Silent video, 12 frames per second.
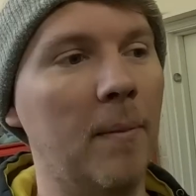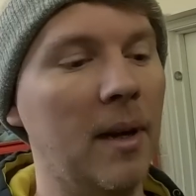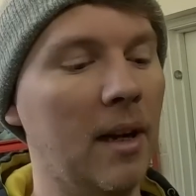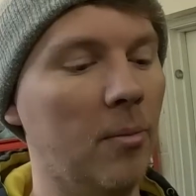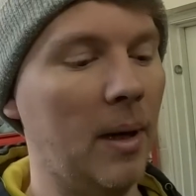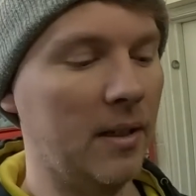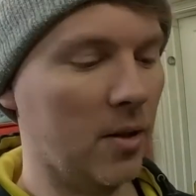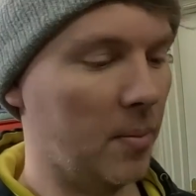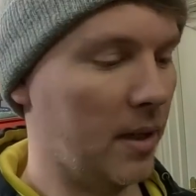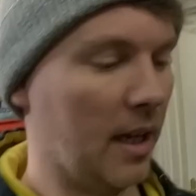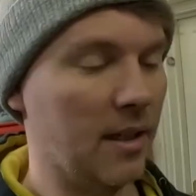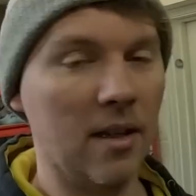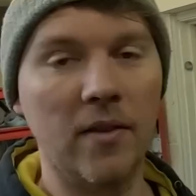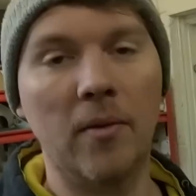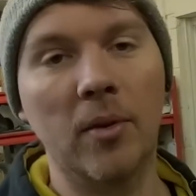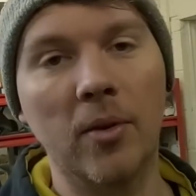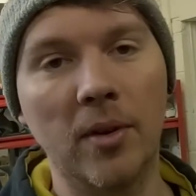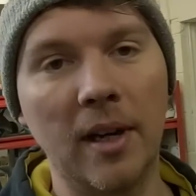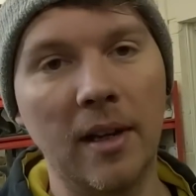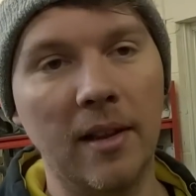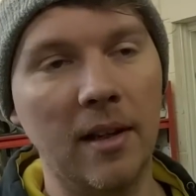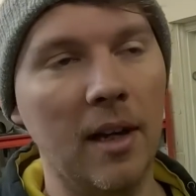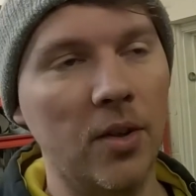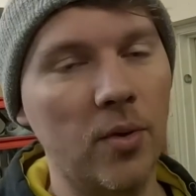been ill the past couple of days, so I've not recorded
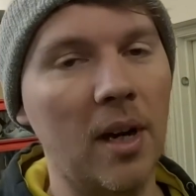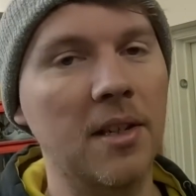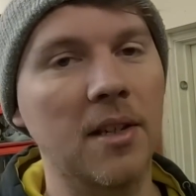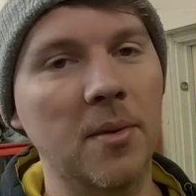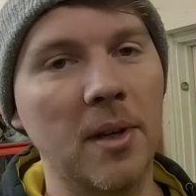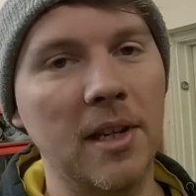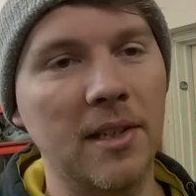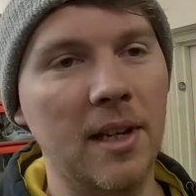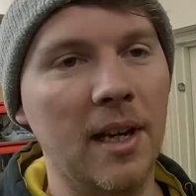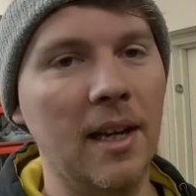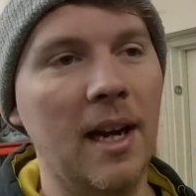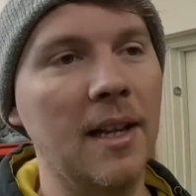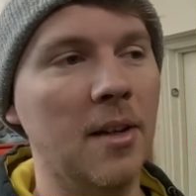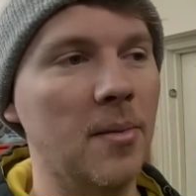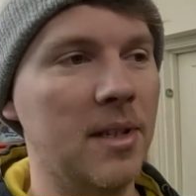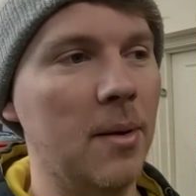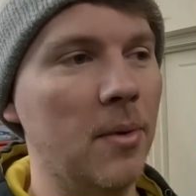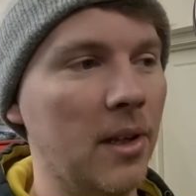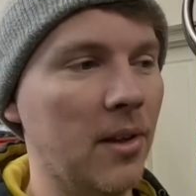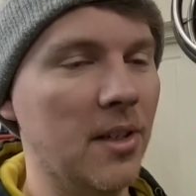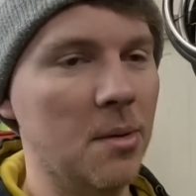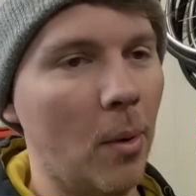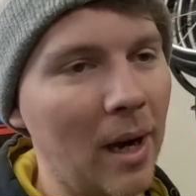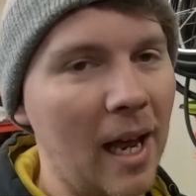anything. I tried to get to it yesterday. I ended up sitting with a
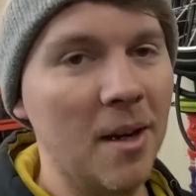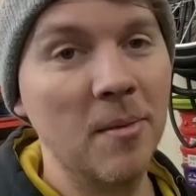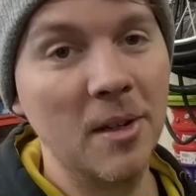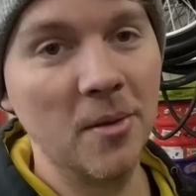customer while Adam did